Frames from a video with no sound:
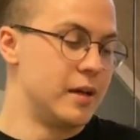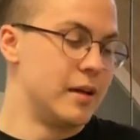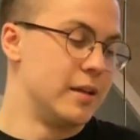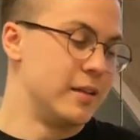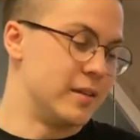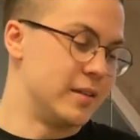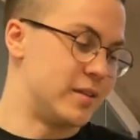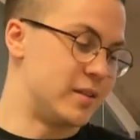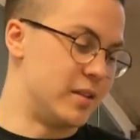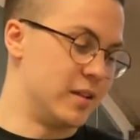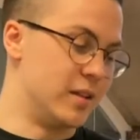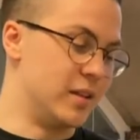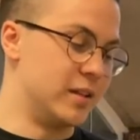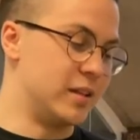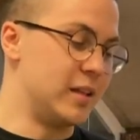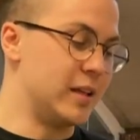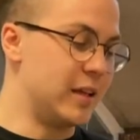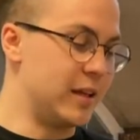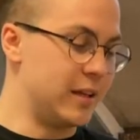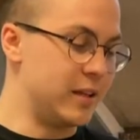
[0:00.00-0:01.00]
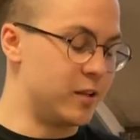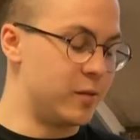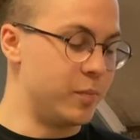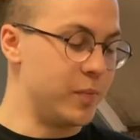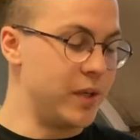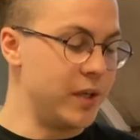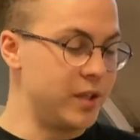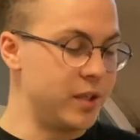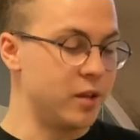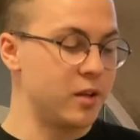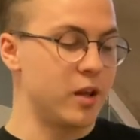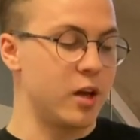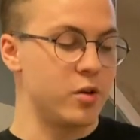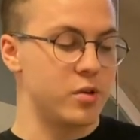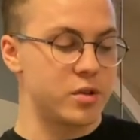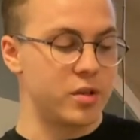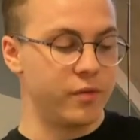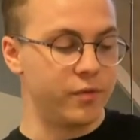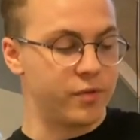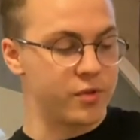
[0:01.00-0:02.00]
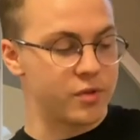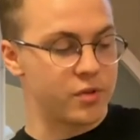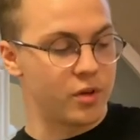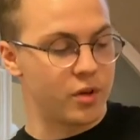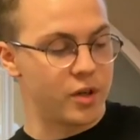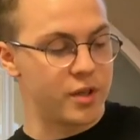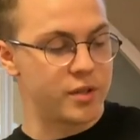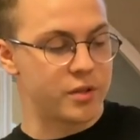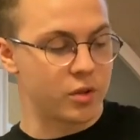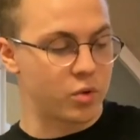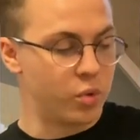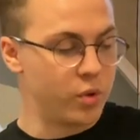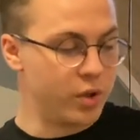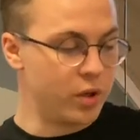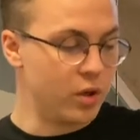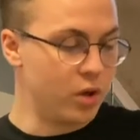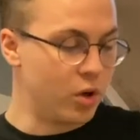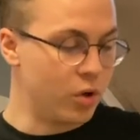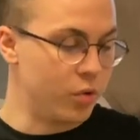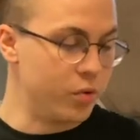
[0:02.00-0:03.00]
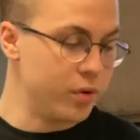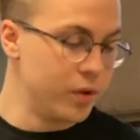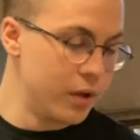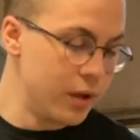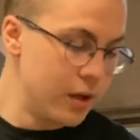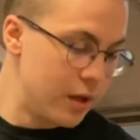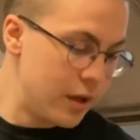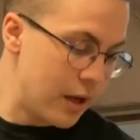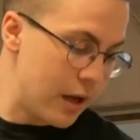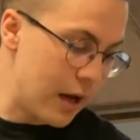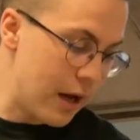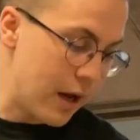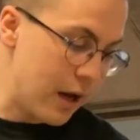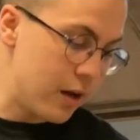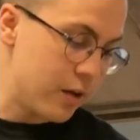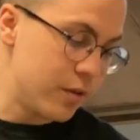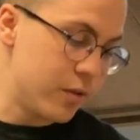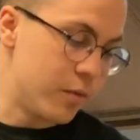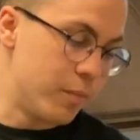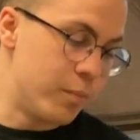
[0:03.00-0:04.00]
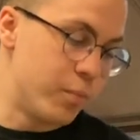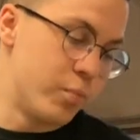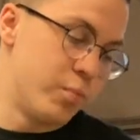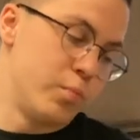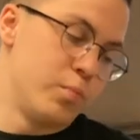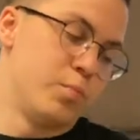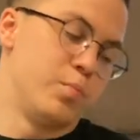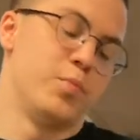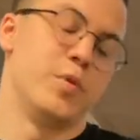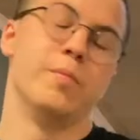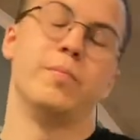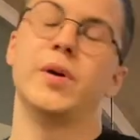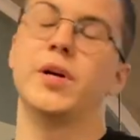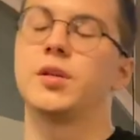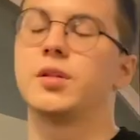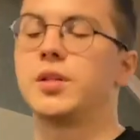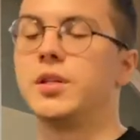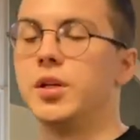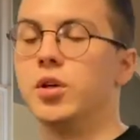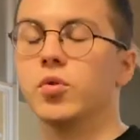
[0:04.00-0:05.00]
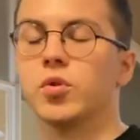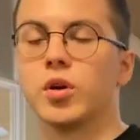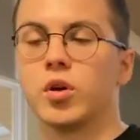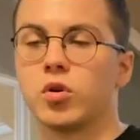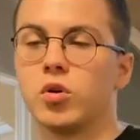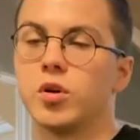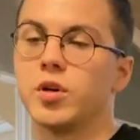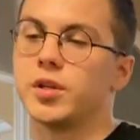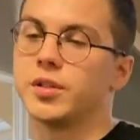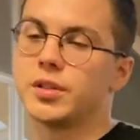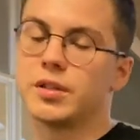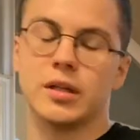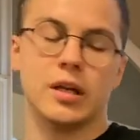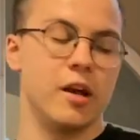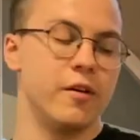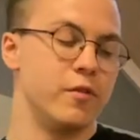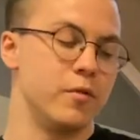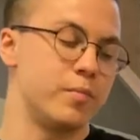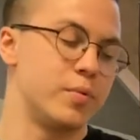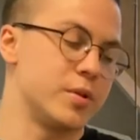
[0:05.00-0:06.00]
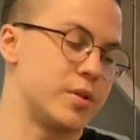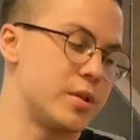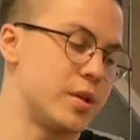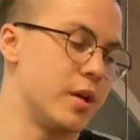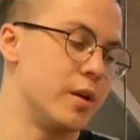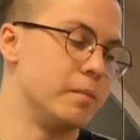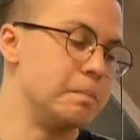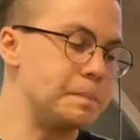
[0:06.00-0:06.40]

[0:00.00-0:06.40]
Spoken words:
This is the intermediate that was synthesized, the quinolone, at the best yield I got is 11%,